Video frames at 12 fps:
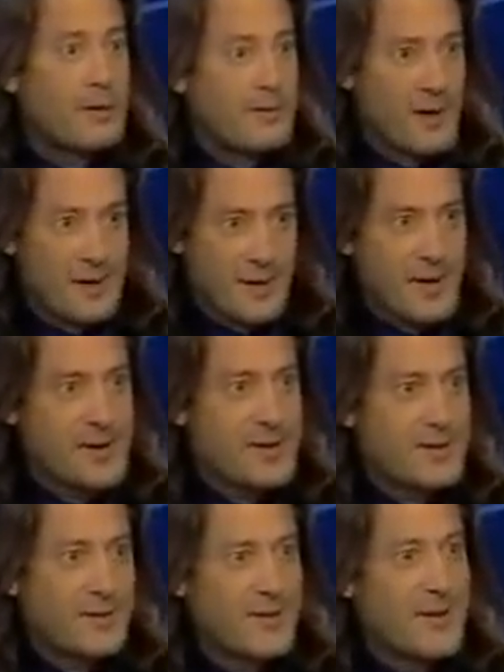there are
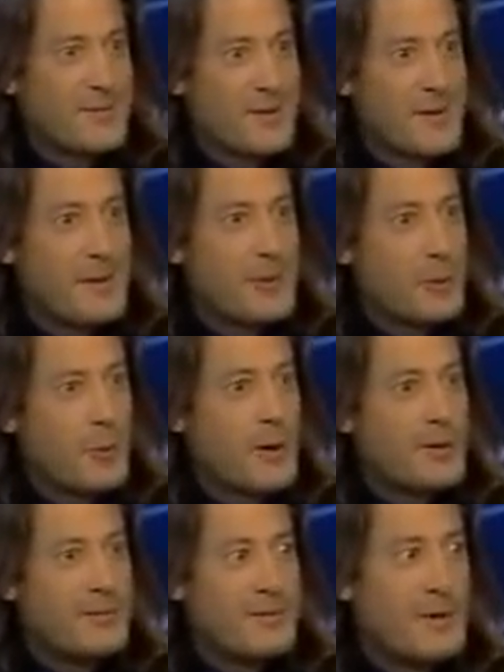variations on every theme. The
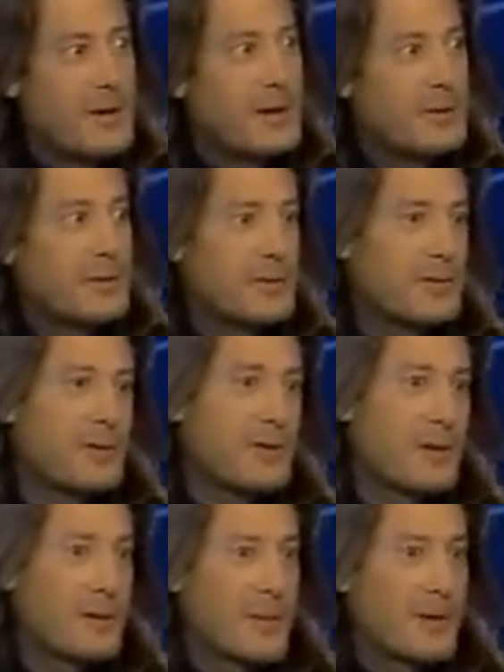one very
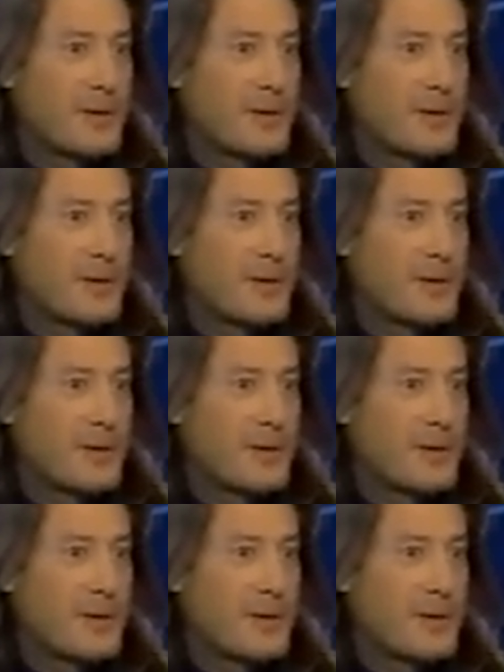interesting thing